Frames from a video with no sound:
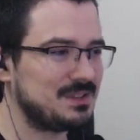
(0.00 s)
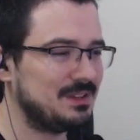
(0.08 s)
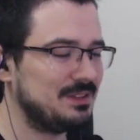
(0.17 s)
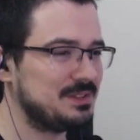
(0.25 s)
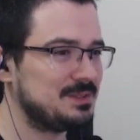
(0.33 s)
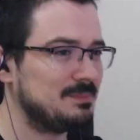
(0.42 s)

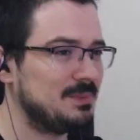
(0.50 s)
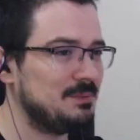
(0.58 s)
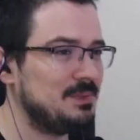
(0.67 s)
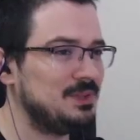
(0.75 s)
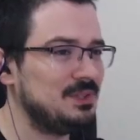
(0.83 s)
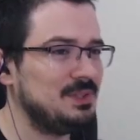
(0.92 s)
Unless
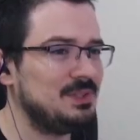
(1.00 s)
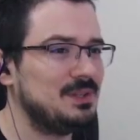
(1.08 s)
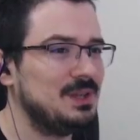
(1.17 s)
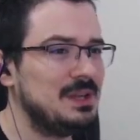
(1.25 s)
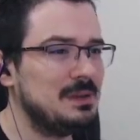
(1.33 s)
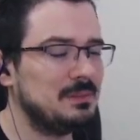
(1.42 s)
maybe the
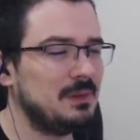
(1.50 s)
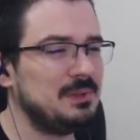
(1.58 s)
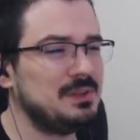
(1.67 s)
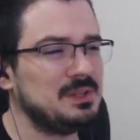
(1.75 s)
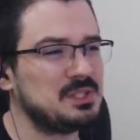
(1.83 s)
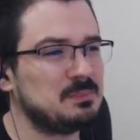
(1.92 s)

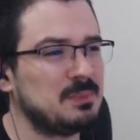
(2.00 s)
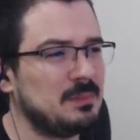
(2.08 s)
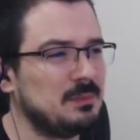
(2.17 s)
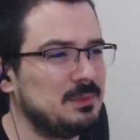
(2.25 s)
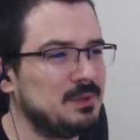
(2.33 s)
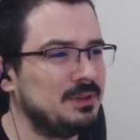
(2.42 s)

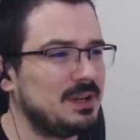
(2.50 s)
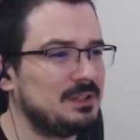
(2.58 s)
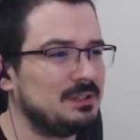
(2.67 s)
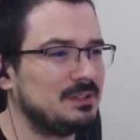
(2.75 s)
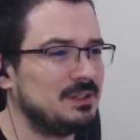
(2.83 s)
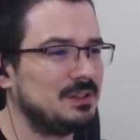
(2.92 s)
spammable
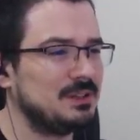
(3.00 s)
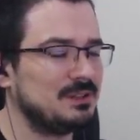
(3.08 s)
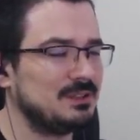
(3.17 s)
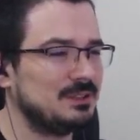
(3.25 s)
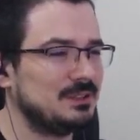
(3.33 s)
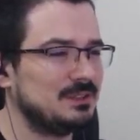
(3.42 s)
right click
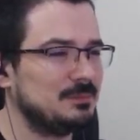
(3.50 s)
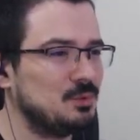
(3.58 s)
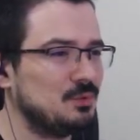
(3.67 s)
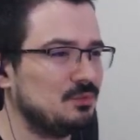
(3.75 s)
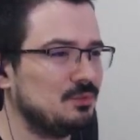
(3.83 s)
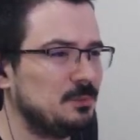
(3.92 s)

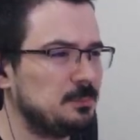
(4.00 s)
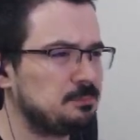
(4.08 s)
move.